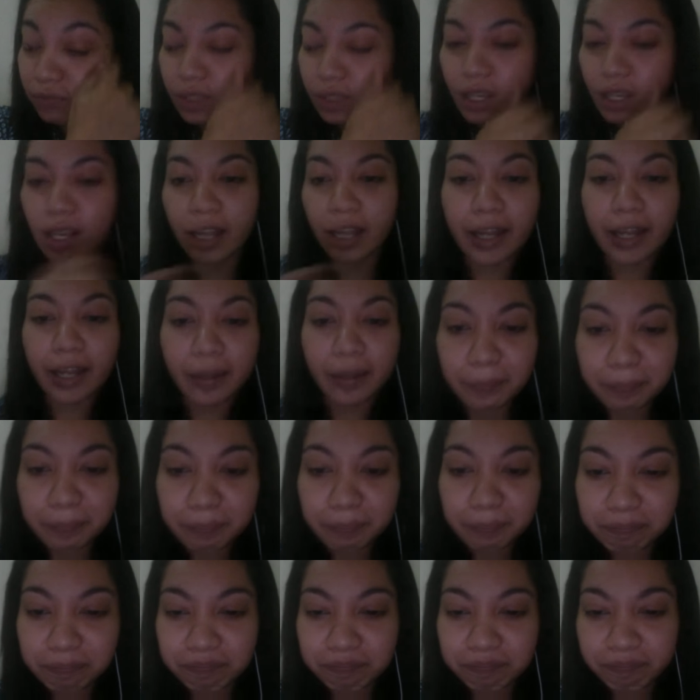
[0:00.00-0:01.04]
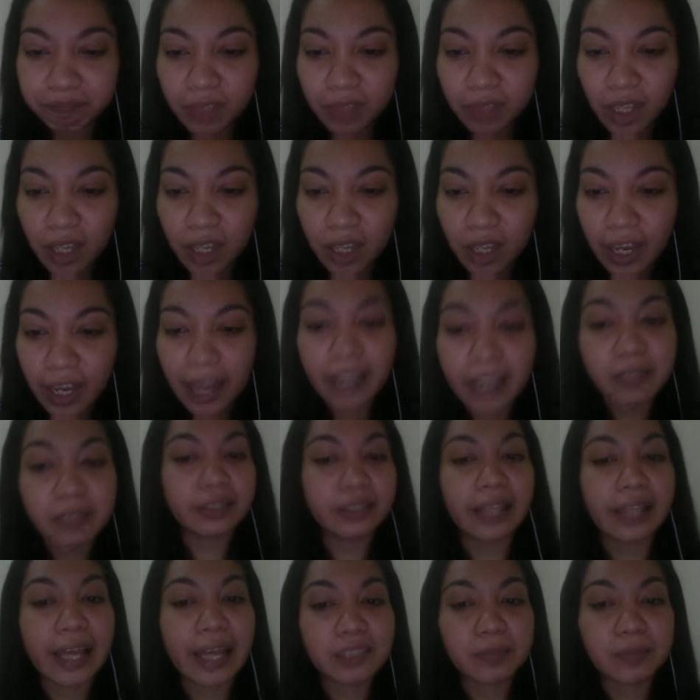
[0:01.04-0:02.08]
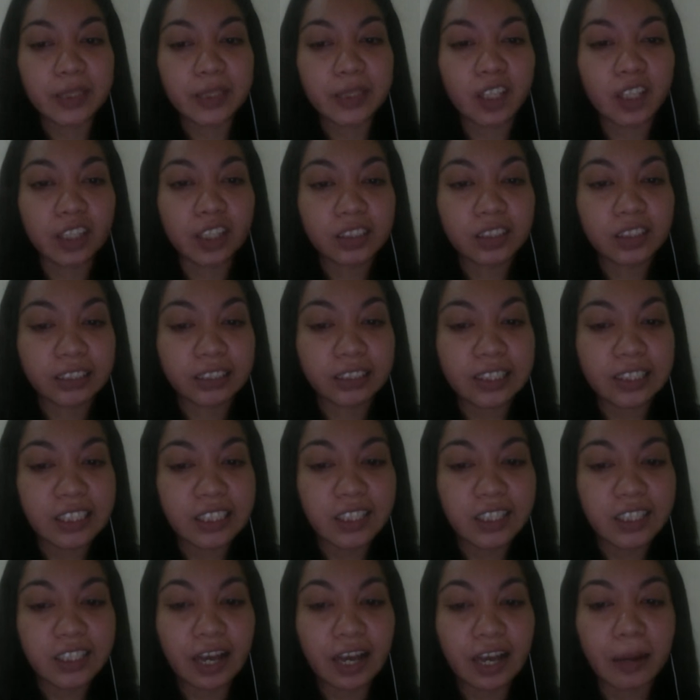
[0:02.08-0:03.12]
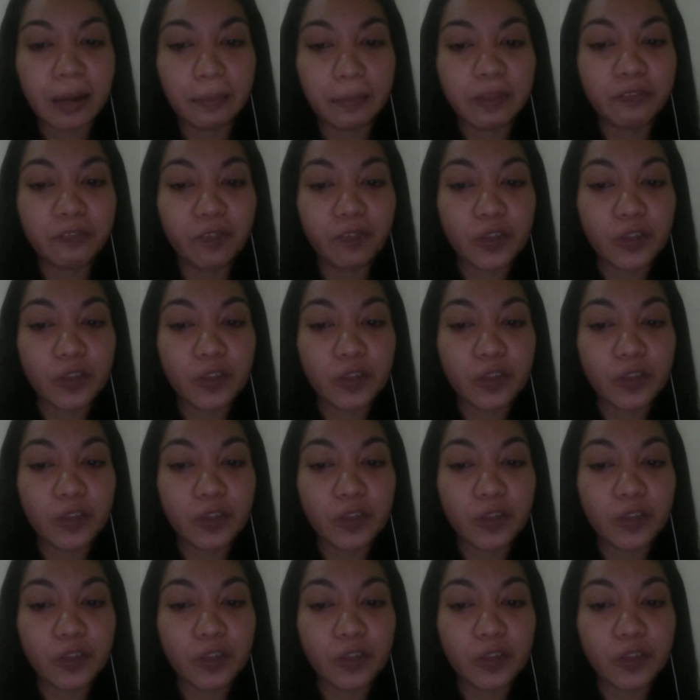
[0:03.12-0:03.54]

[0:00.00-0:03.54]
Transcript: and last but not the least, before